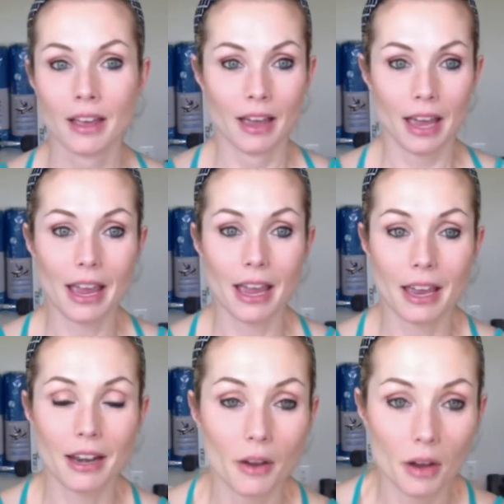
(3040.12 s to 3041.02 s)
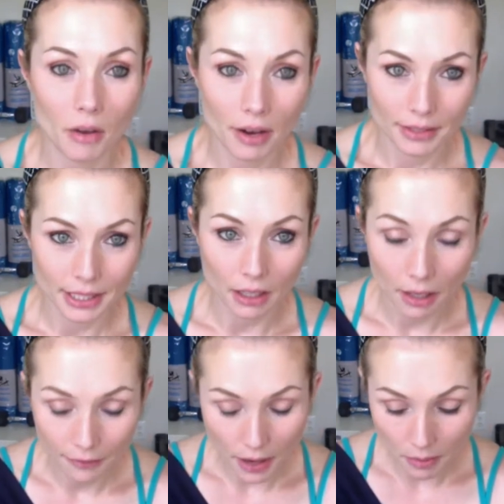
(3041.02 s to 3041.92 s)
And I was like, all
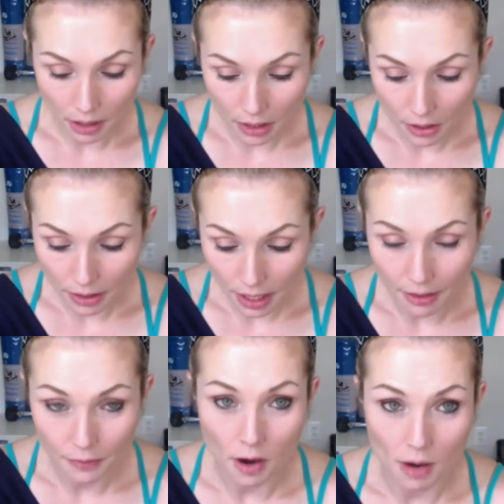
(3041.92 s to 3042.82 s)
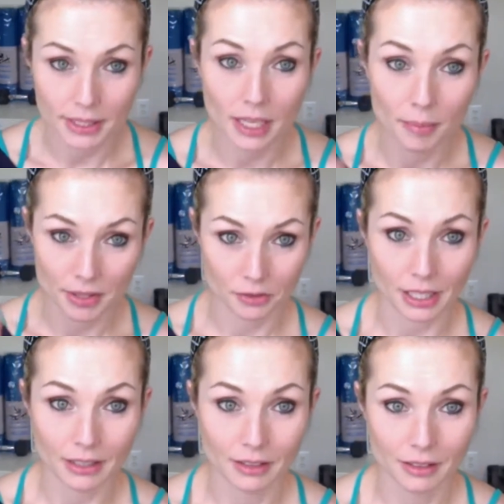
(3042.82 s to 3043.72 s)
right, fine. We're going to go to the other pharmacy up the
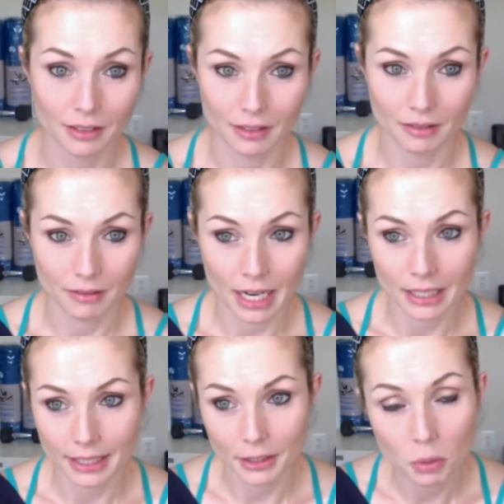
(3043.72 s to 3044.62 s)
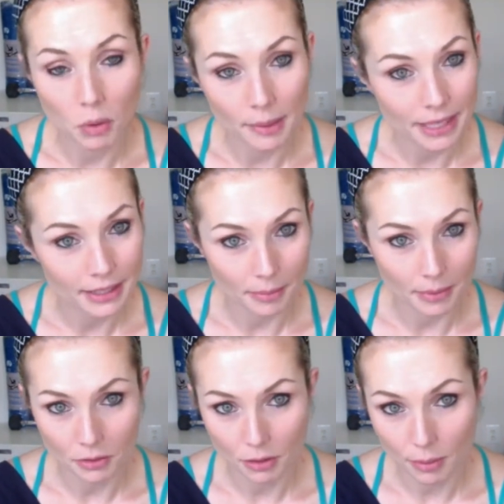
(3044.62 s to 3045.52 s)
street. All right. It's like 20 minutes up the
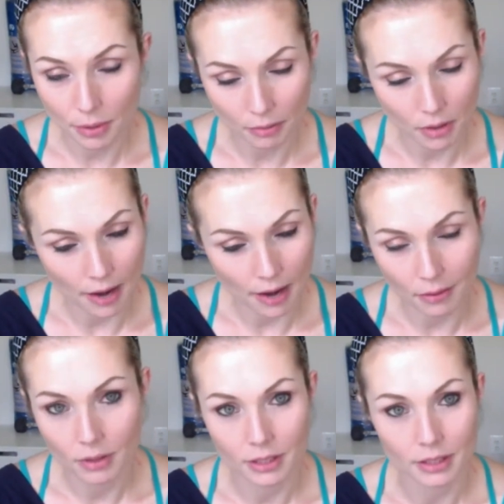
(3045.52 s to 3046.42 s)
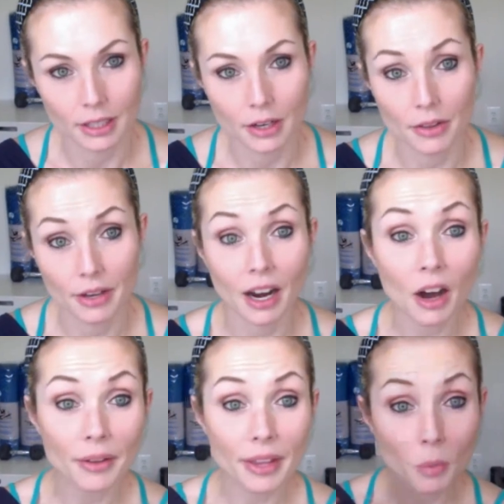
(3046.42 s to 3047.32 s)
street, but whatever. We're just going to go there. Oh,
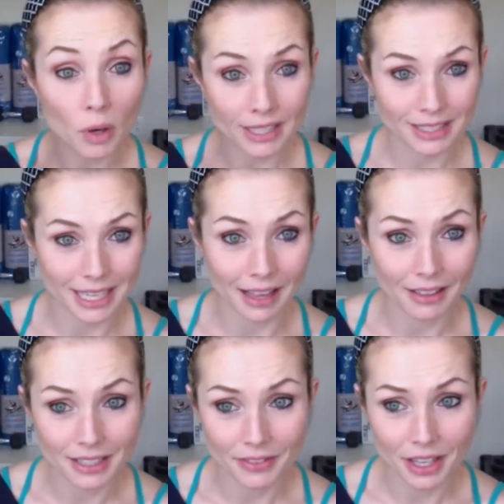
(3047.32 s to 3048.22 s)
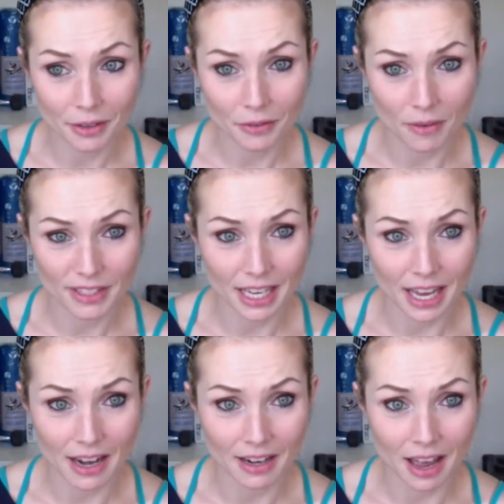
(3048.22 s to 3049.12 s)
and they wouldn't tell us if the other pharmacy
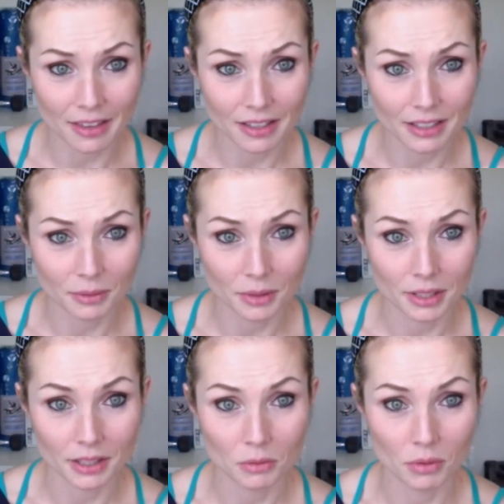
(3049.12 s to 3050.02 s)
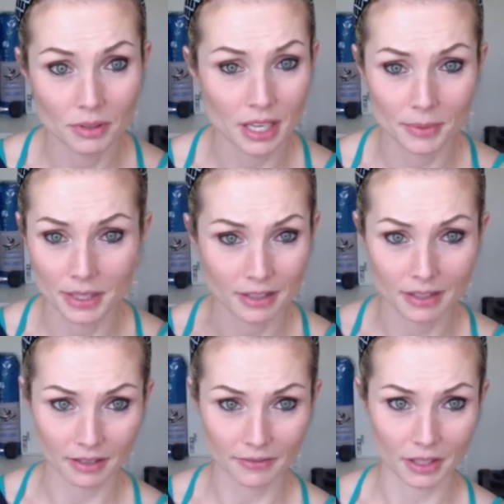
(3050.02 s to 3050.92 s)
had it either because it was a controlled substance.
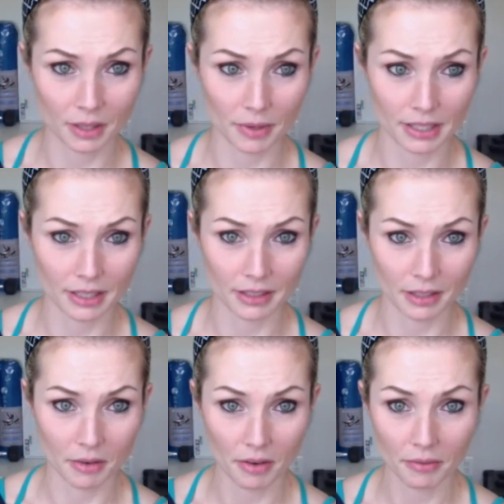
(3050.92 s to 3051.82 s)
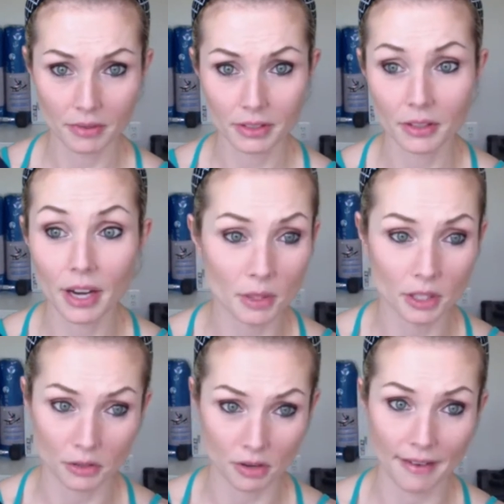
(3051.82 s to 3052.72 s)
And for some reason, that's a no-no. So now I'm
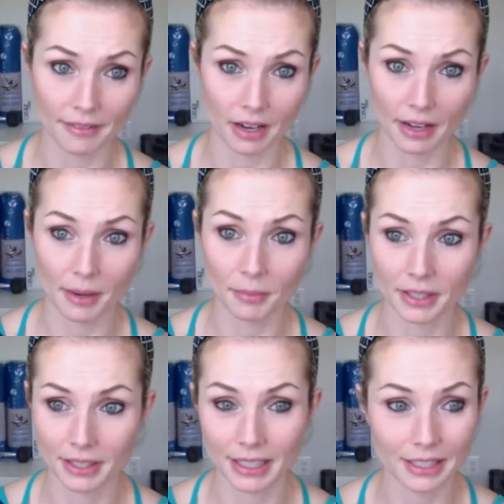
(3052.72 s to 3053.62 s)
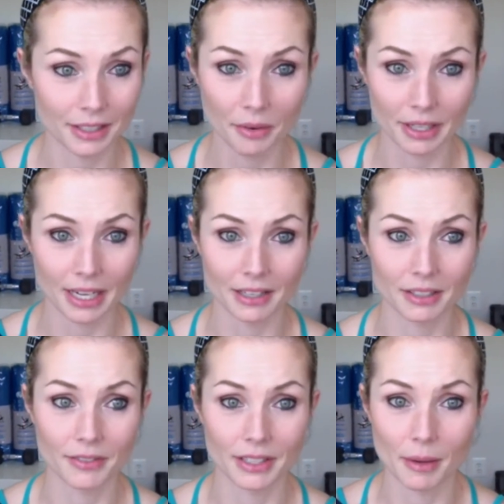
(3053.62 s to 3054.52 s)
just driving around aimlessly because no one can actually
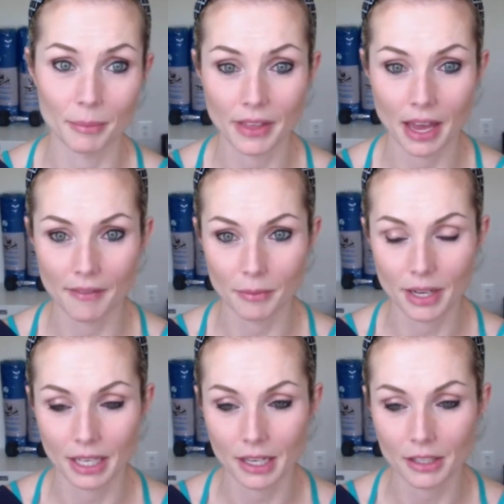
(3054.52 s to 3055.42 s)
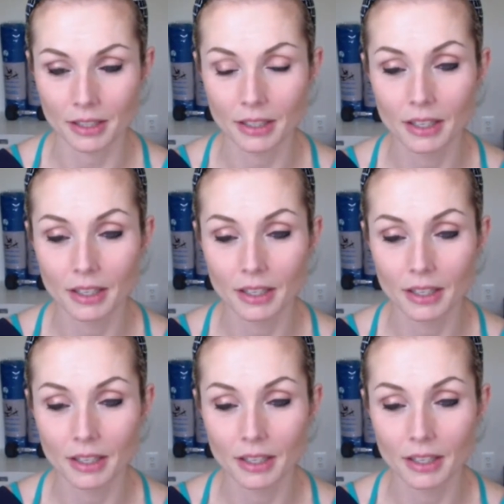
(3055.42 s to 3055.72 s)
even tell me if they have the medication.